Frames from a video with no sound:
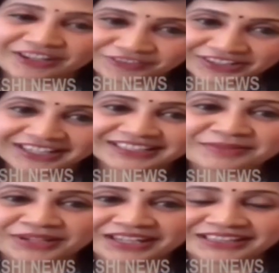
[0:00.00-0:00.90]
will
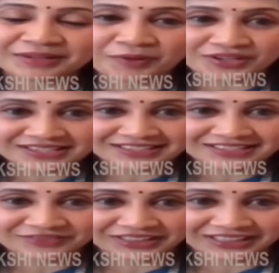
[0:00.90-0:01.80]
definitely bring the
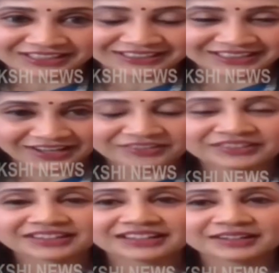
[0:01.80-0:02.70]
positive,
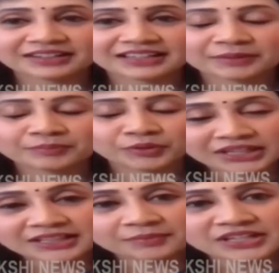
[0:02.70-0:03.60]
like
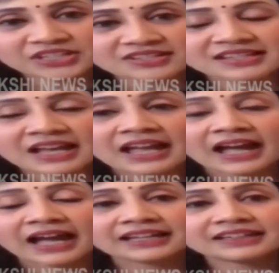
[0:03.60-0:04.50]
putting the pictures
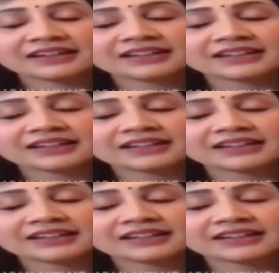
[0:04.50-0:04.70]
and